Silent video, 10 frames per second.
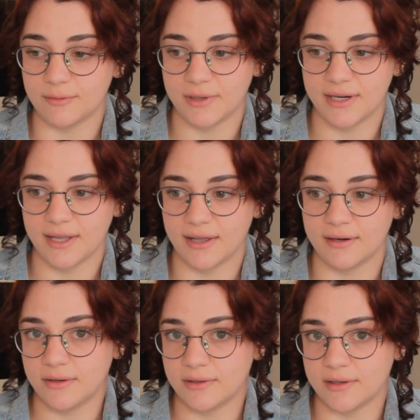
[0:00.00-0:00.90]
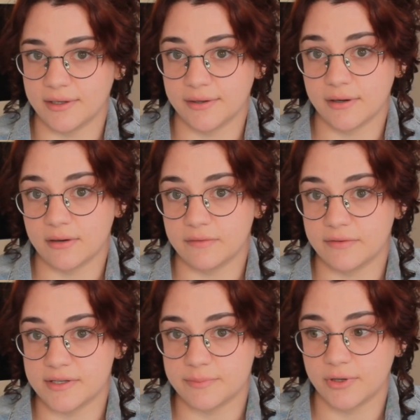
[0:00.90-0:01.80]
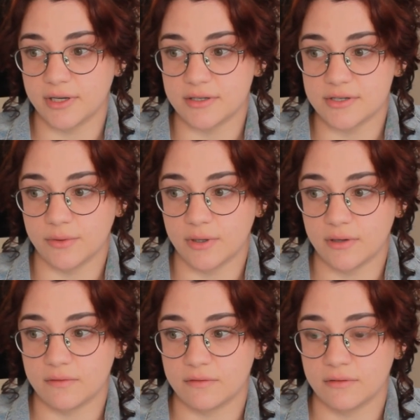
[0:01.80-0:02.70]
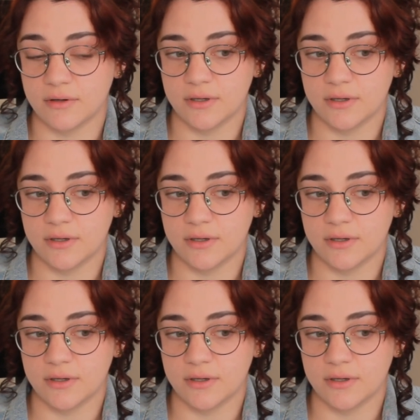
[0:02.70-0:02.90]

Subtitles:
But again, low learning curve. It's pretty intuitive.